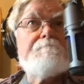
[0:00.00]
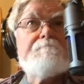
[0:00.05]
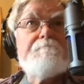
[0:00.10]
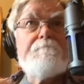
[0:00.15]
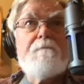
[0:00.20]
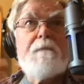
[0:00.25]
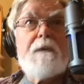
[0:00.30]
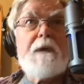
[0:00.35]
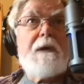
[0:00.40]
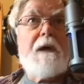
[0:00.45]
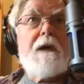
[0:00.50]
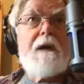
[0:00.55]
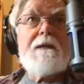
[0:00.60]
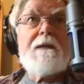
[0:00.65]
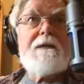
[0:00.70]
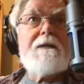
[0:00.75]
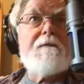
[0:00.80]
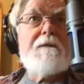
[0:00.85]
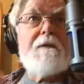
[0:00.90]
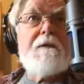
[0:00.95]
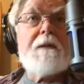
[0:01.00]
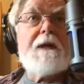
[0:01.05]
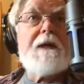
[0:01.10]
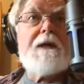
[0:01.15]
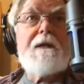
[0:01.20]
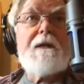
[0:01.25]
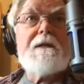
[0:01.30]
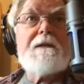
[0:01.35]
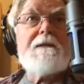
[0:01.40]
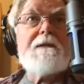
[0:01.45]
because of the
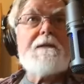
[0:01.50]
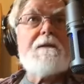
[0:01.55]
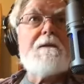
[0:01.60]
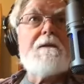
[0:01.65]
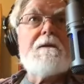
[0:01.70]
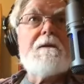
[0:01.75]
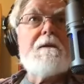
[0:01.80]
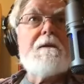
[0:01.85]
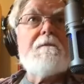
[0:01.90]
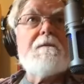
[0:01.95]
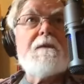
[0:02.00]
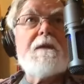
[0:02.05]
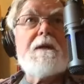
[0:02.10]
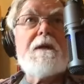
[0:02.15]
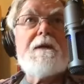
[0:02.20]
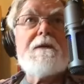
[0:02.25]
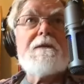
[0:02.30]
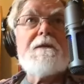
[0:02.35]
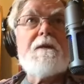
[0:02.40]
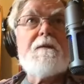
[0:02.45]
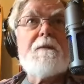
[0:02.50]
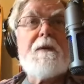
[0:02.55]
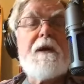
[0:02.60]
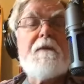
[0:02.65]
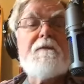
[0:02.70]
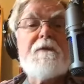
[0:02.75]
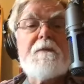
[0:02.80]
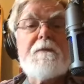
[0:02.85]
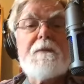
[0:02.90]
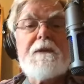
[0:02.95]
money concern, because of the
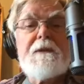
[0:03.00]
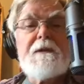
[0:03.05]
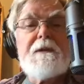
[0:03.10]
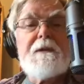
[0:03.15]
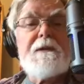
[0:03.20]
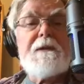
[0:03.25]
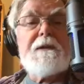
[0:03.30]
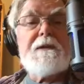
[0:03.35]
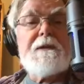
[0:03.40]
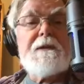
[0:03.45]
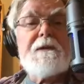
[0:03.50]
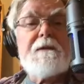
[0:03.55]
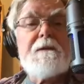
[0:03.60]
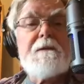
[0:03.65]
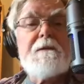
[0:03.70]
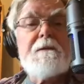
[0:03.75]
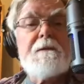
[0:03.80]
profitability concern.